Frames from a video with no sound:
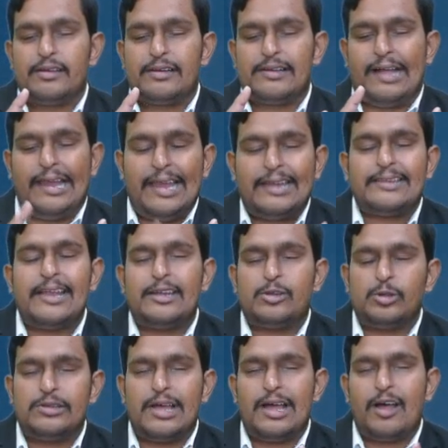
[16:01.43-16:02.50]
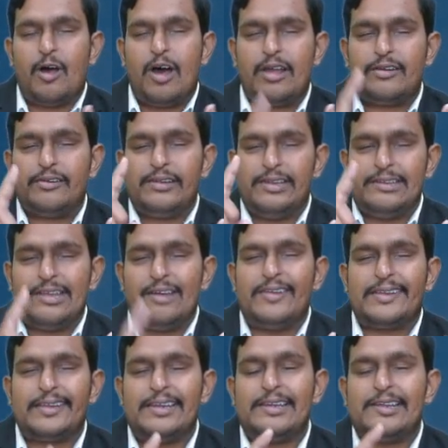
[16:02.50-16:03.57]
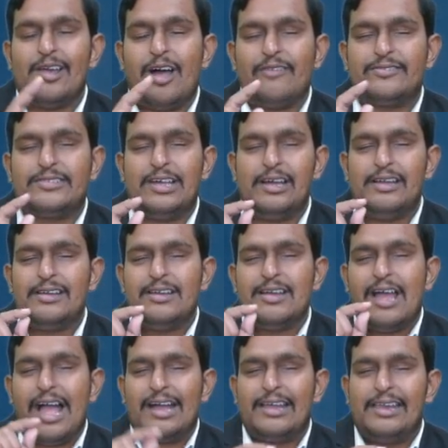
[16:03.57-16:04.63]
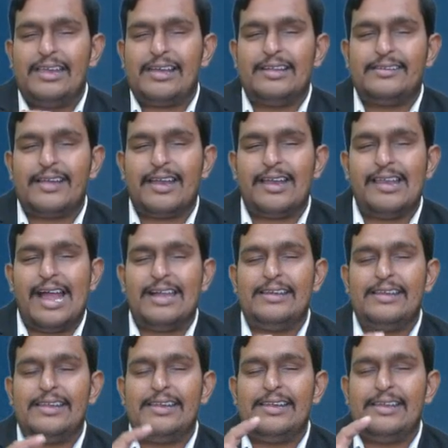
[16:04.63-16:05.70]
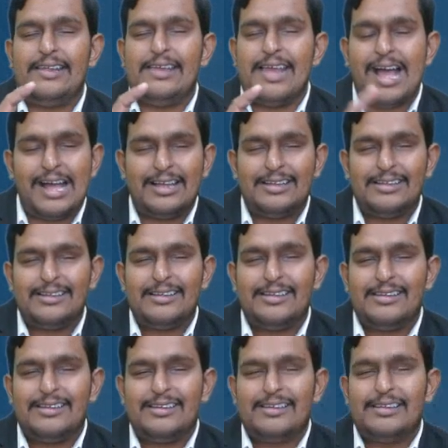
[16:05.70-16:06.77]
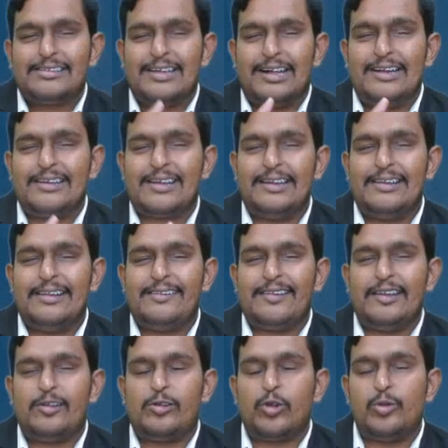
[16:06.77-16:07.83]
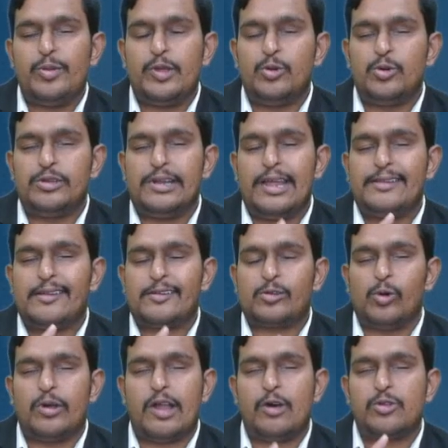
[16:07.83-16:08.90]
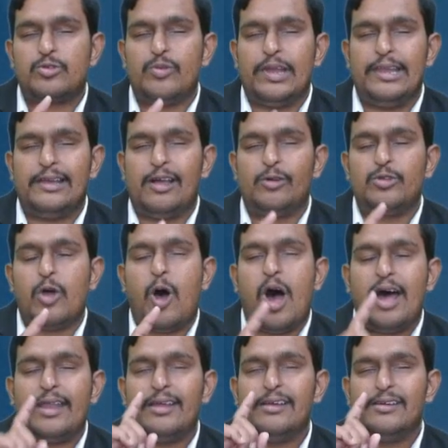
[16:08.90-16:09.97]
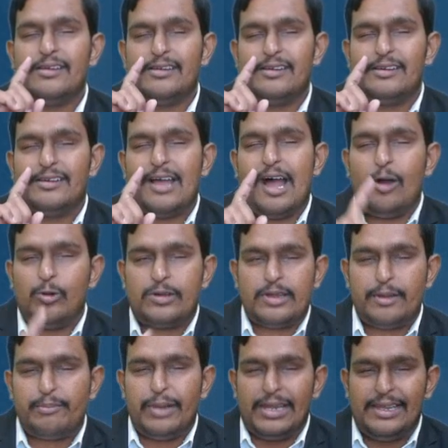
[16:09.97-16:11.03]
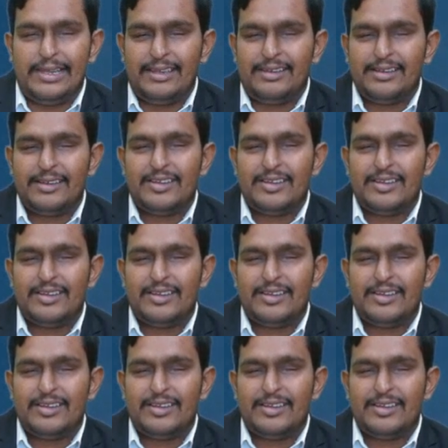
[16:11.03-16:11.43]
connected to the or in the vicinity of the agricultural land in India. Third condition, it should be used as a storehouse, dwelling house or outbuilding.